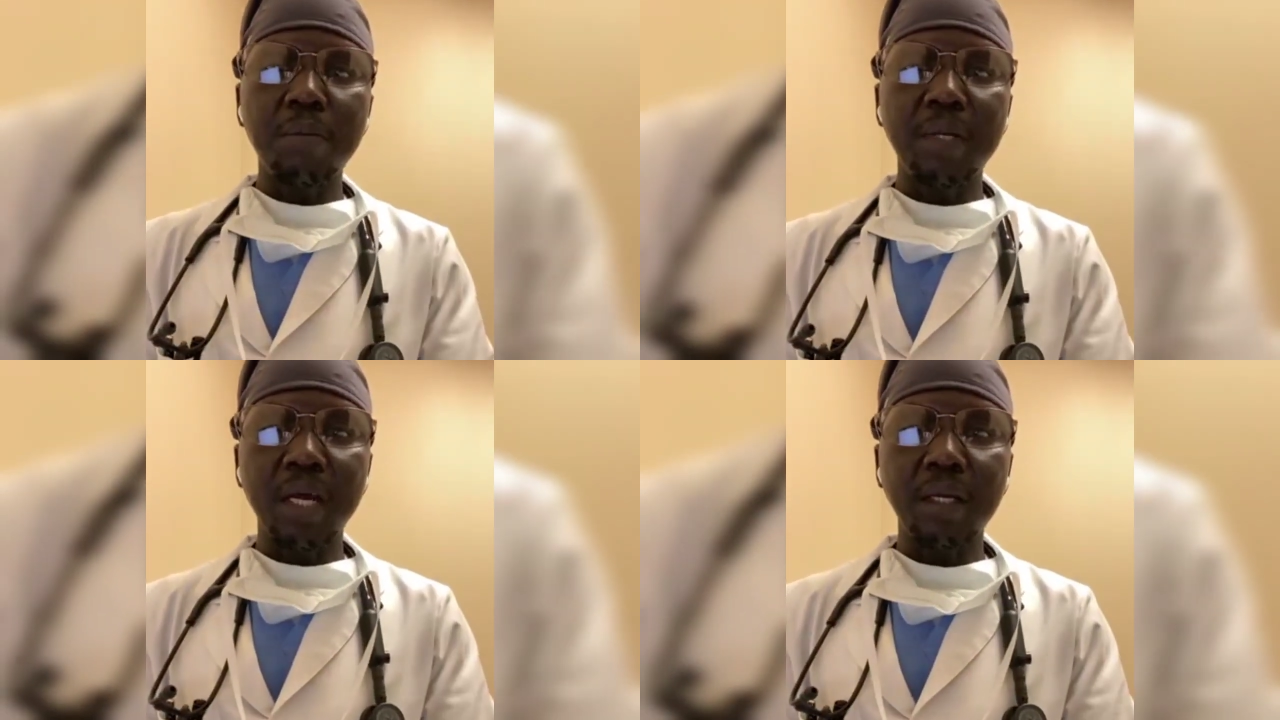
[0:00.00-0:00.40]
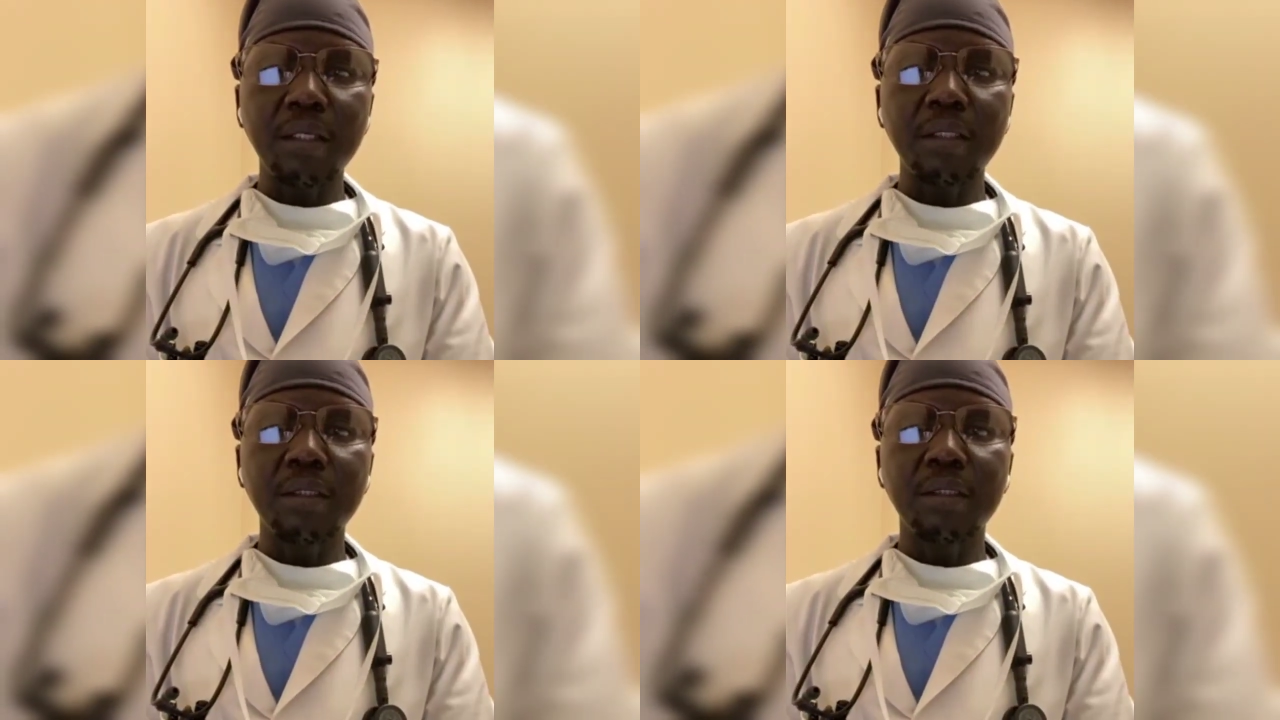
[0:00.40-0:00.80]

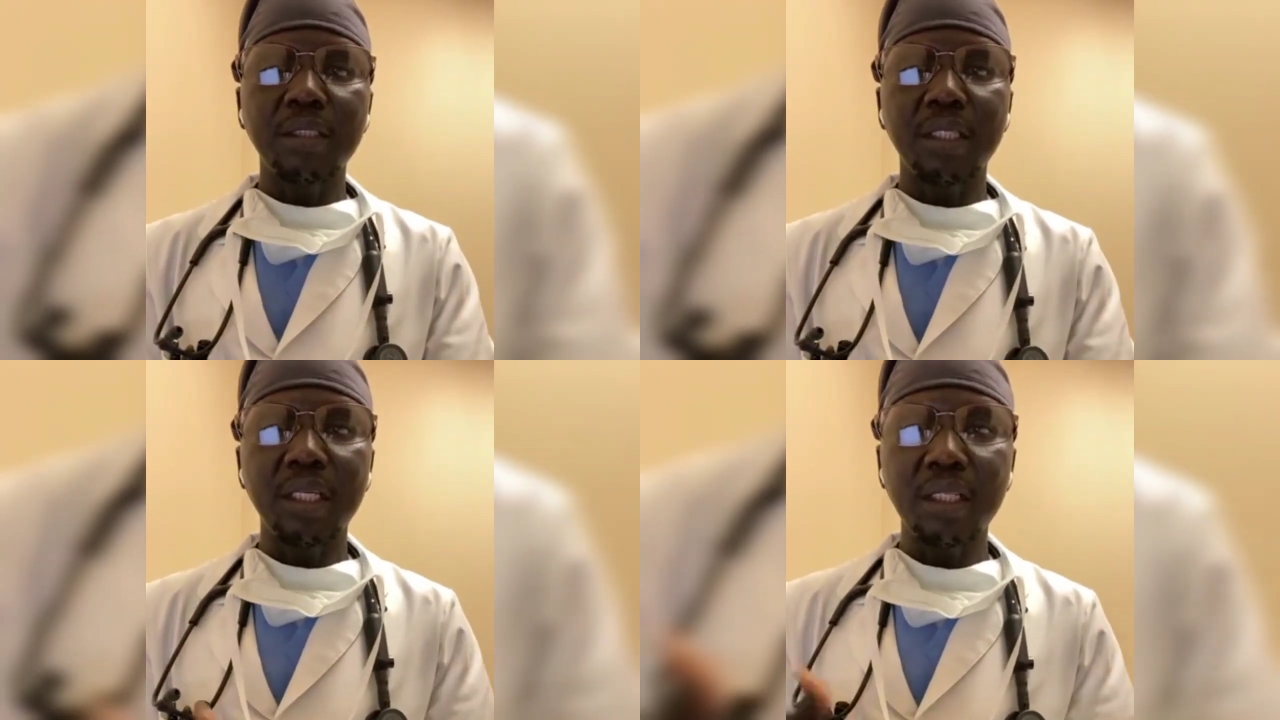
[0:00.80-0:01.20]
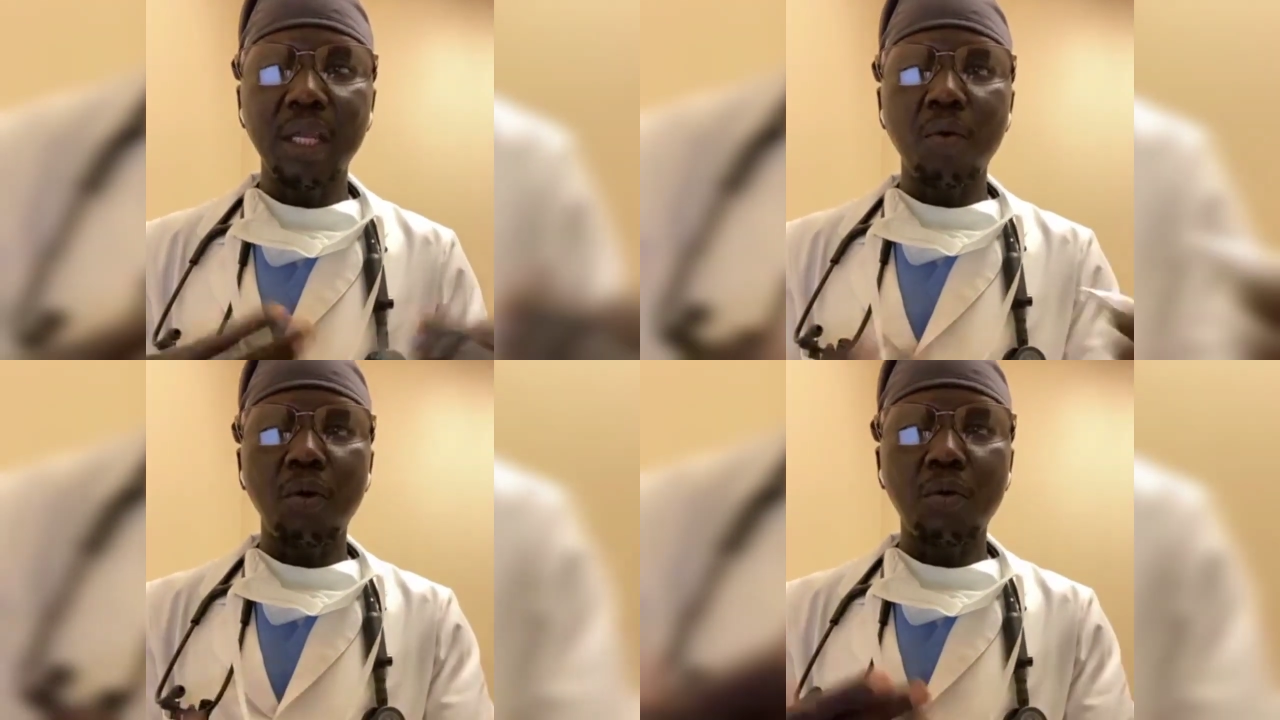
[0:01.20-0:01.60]
manang. Generated
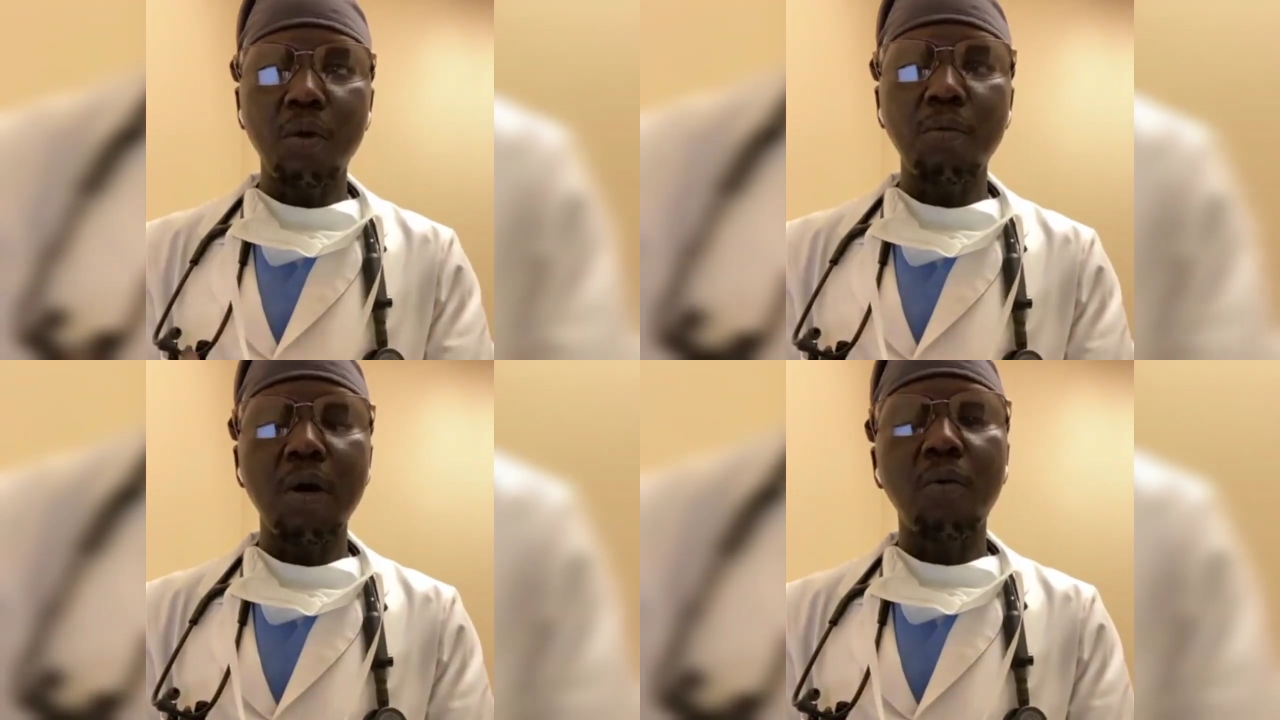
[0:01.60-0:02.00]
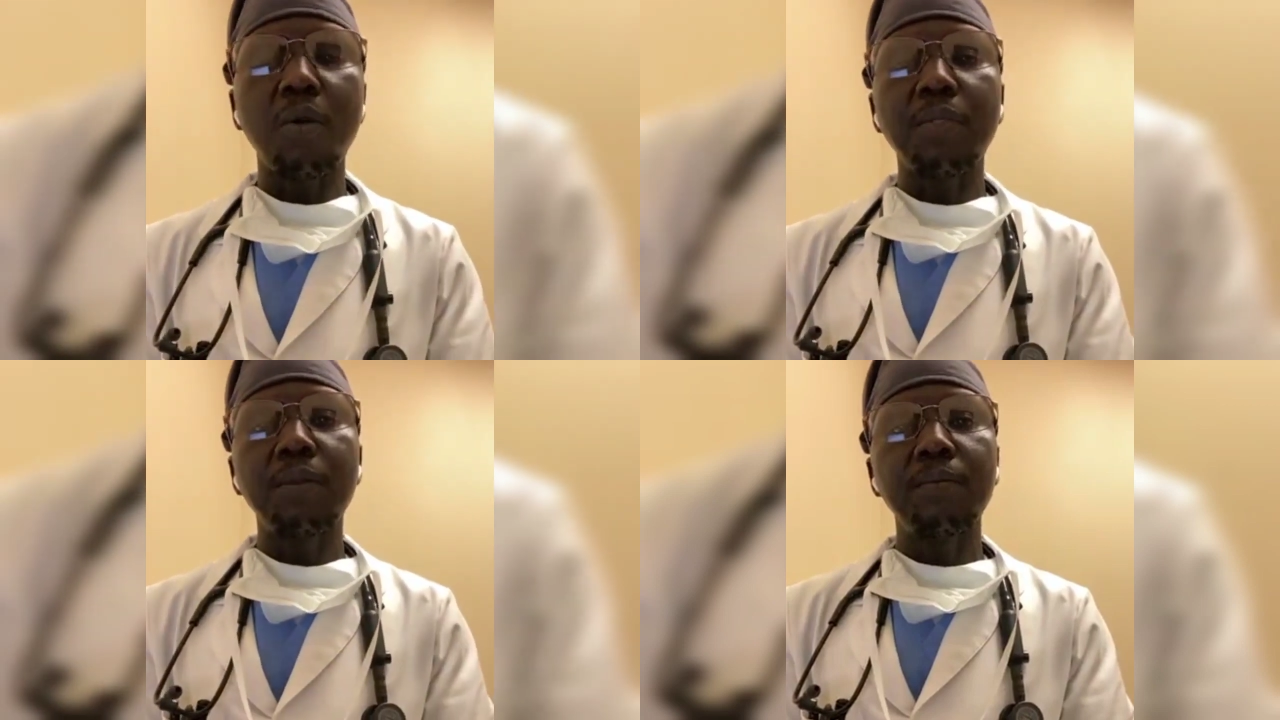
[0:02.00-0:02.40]
our dog block
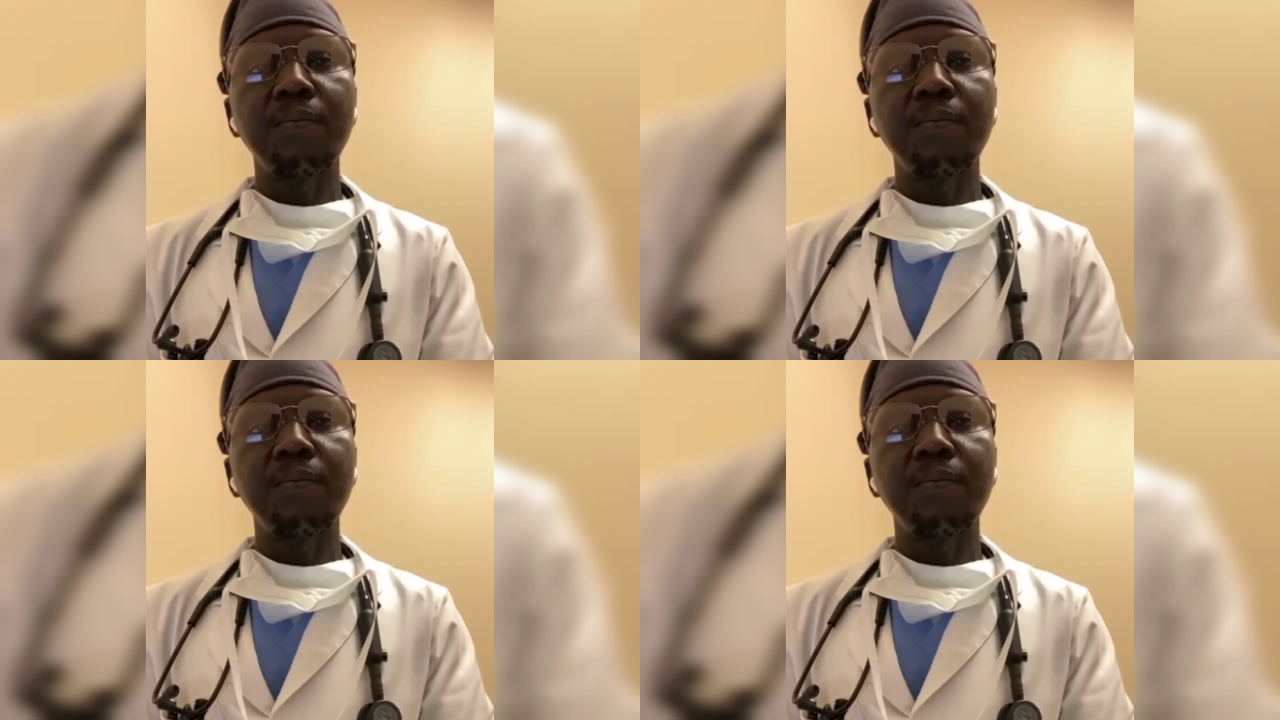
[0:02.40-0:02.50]
up.